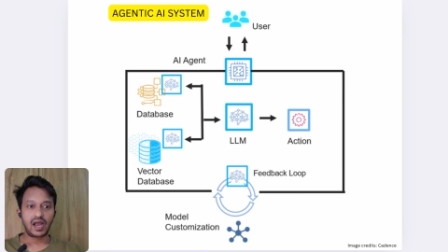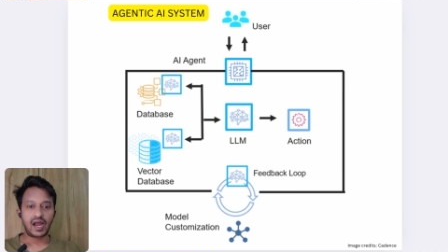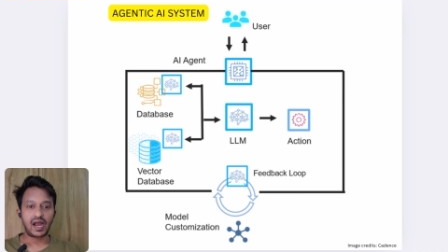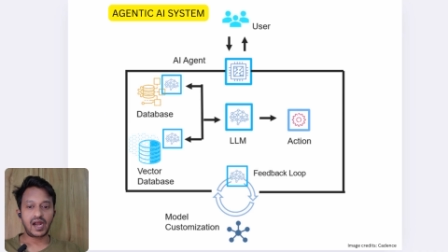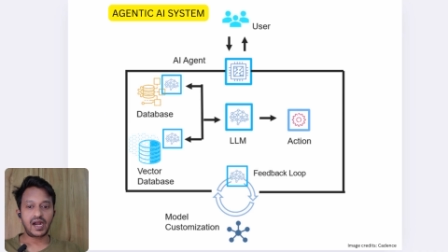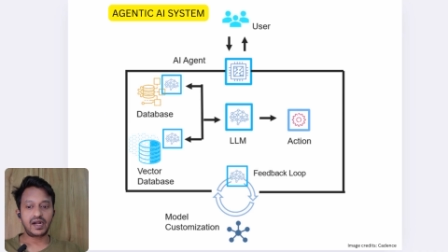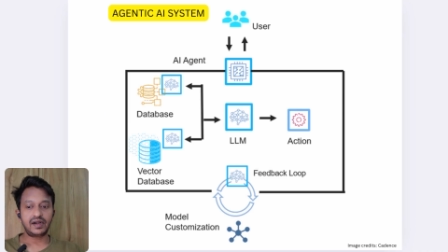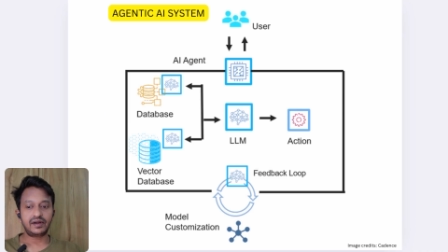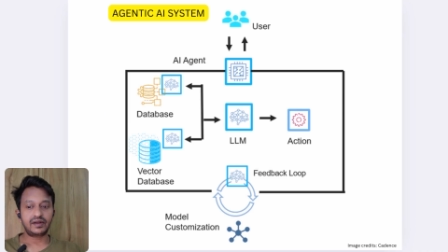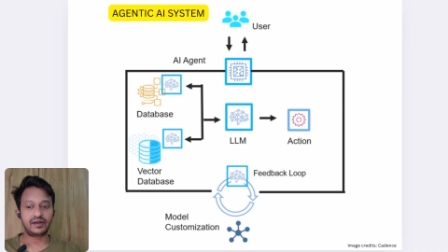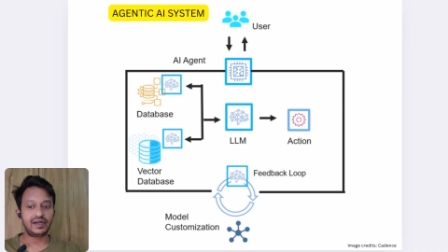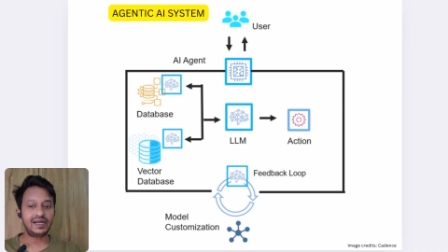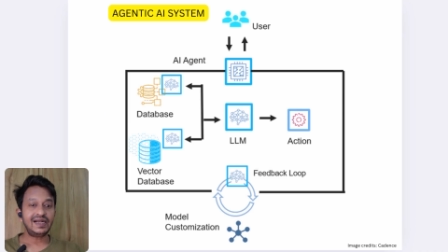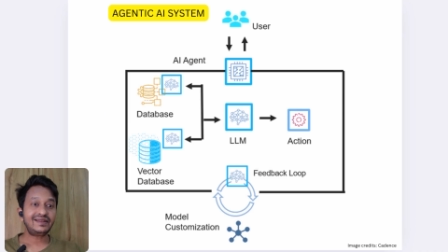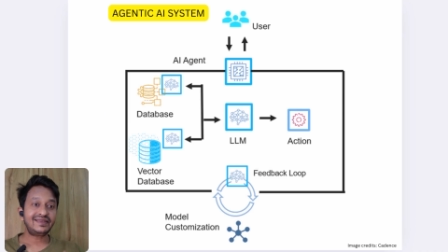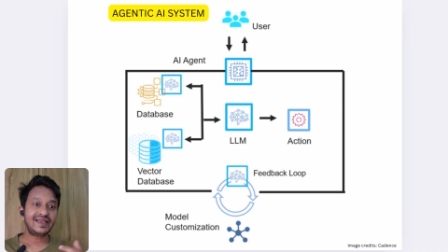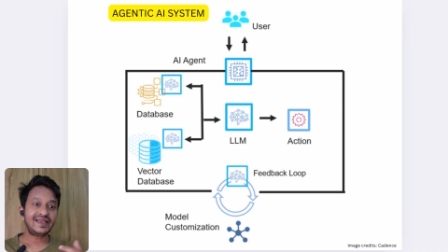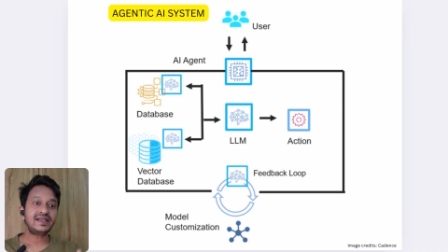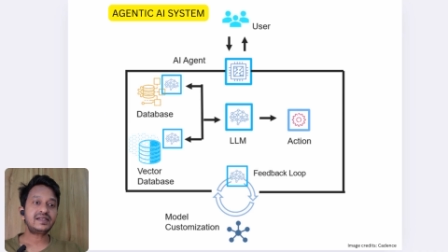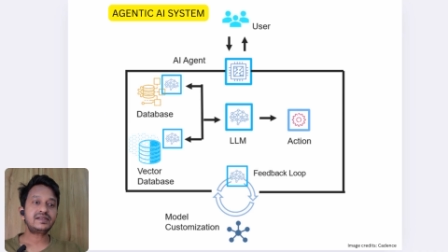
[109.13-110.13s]
and
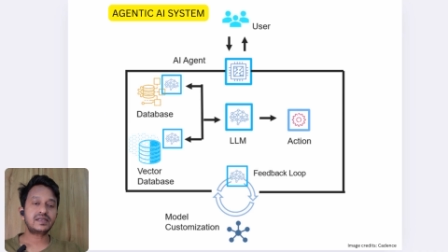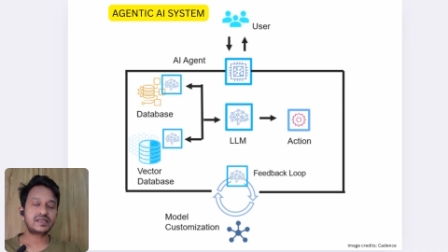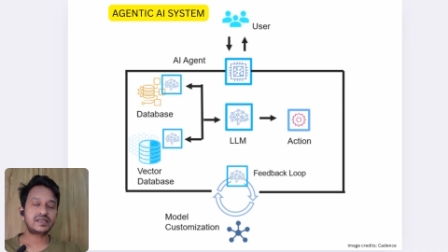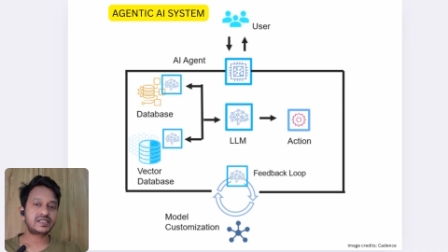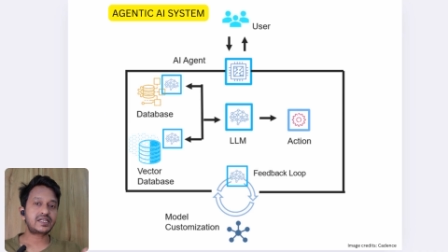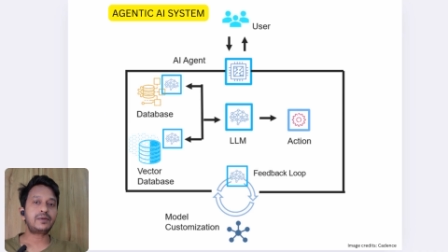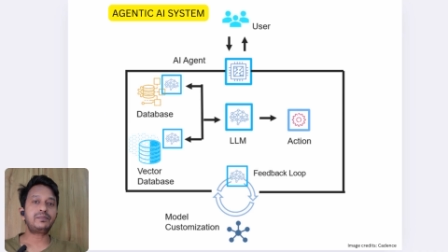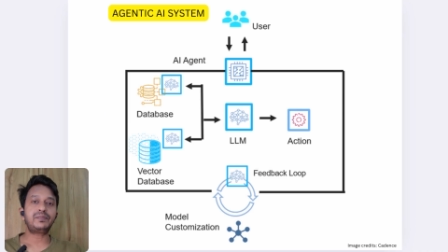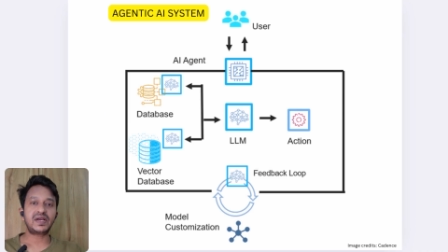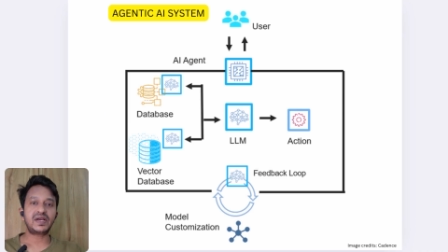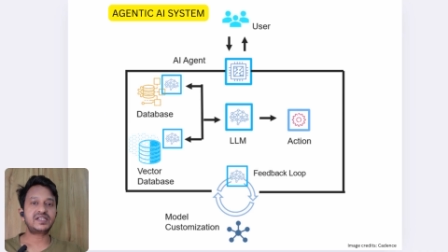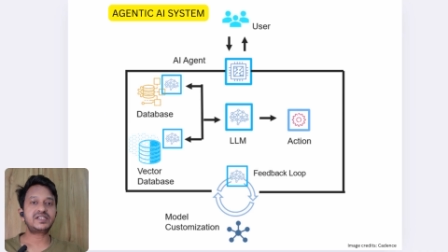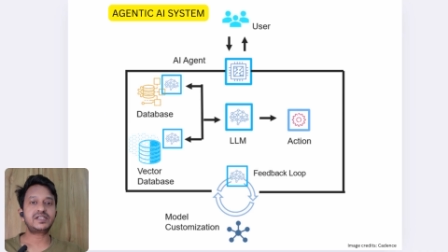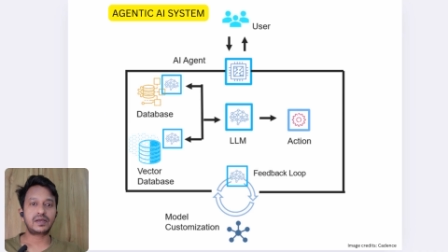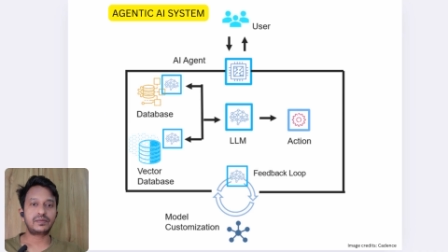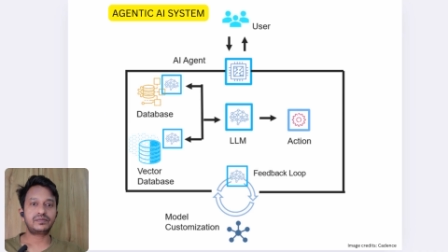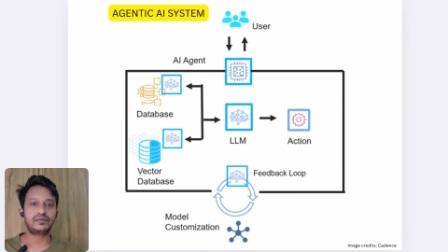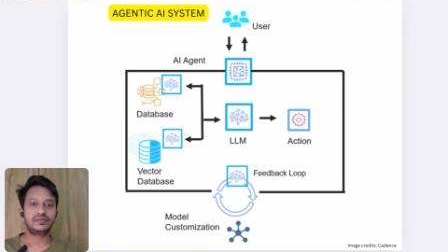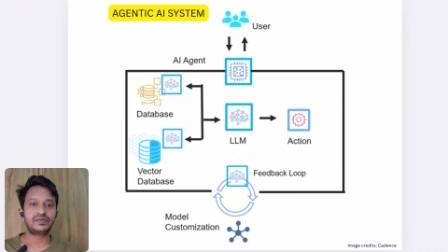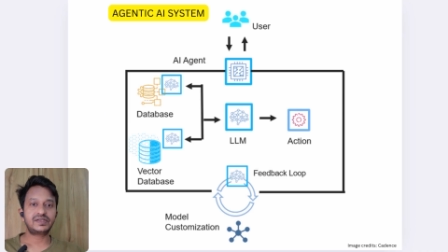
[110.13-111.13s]
it thinks step by
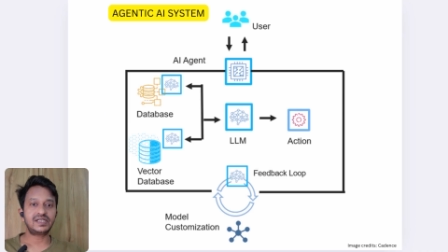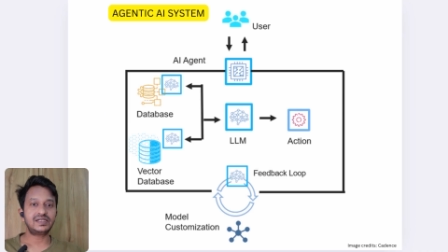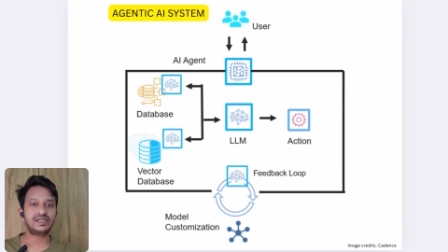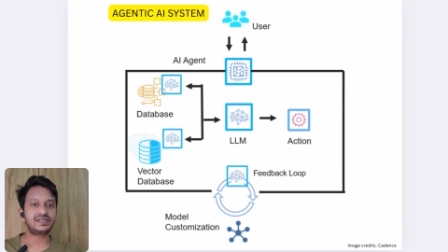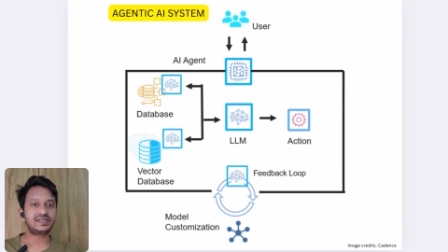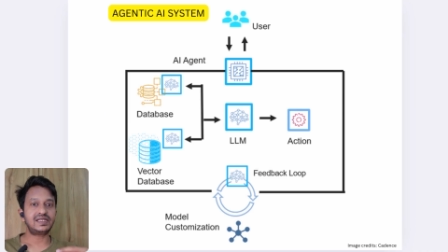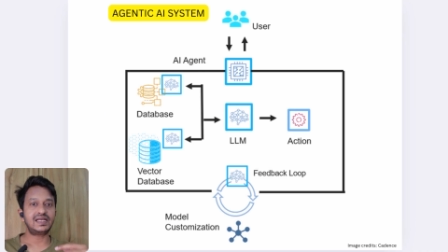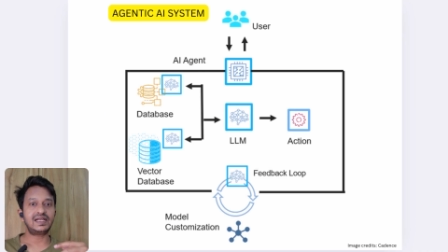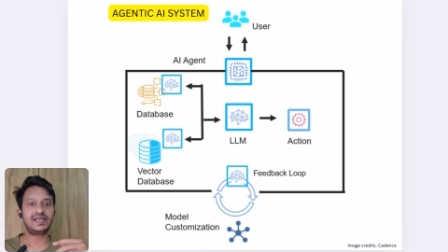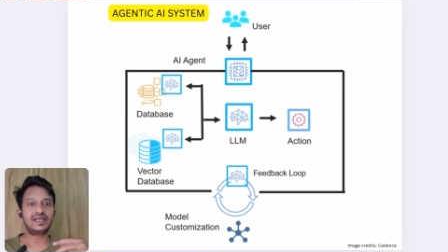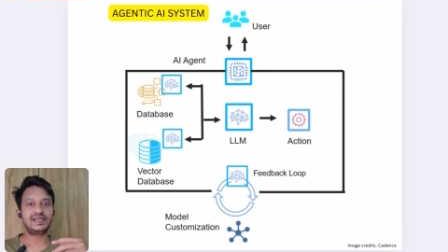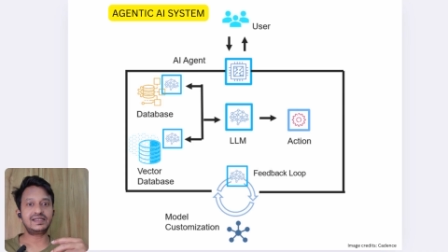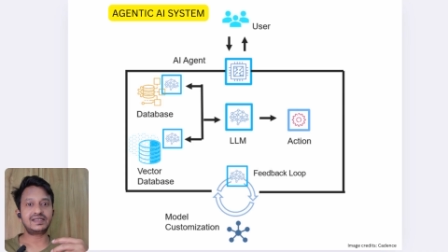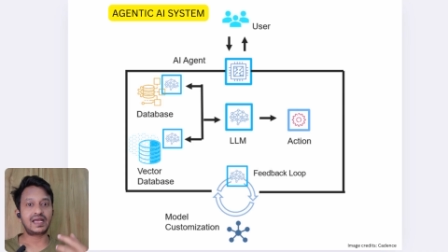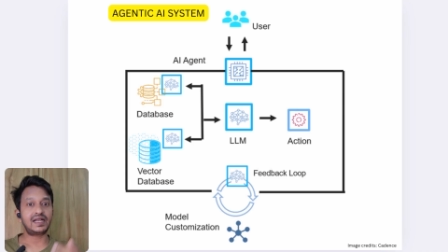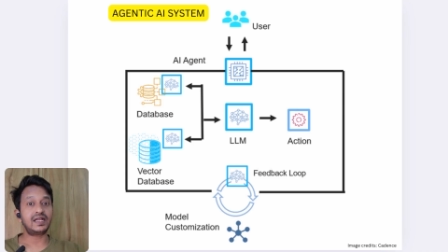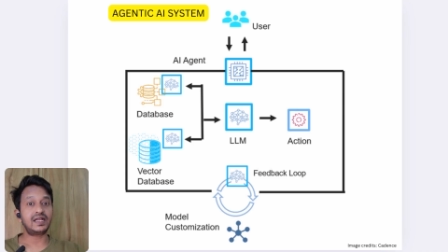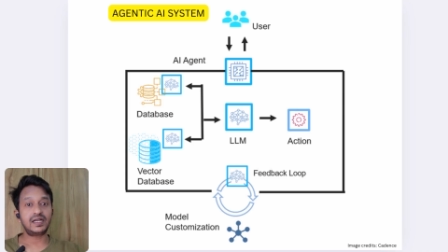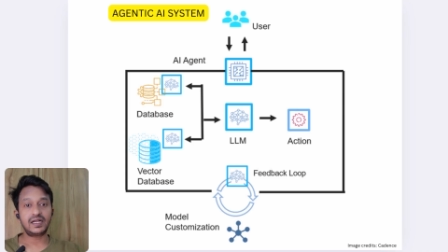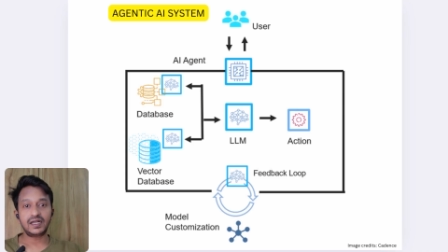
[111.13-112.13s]
step since there is
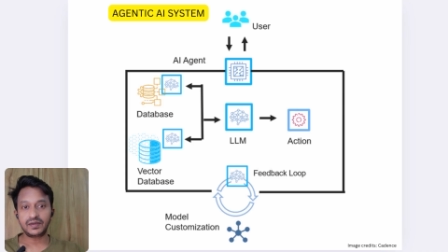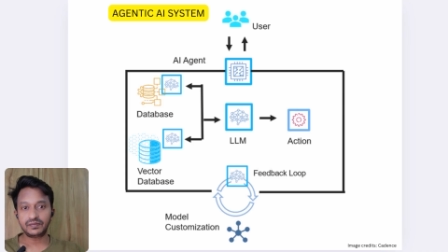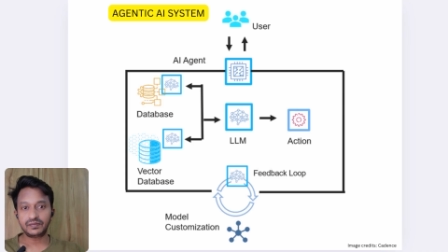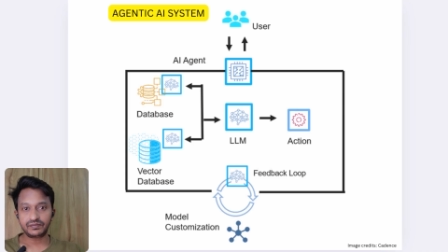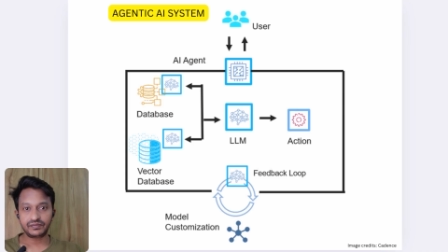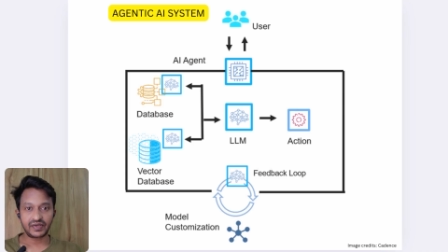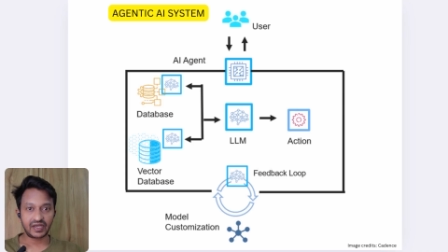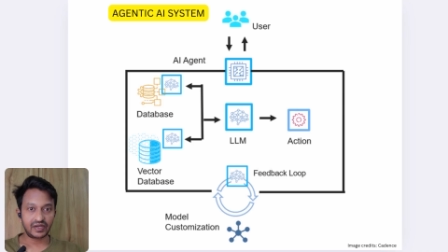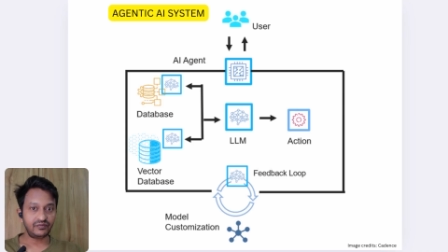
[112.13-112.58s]
an llm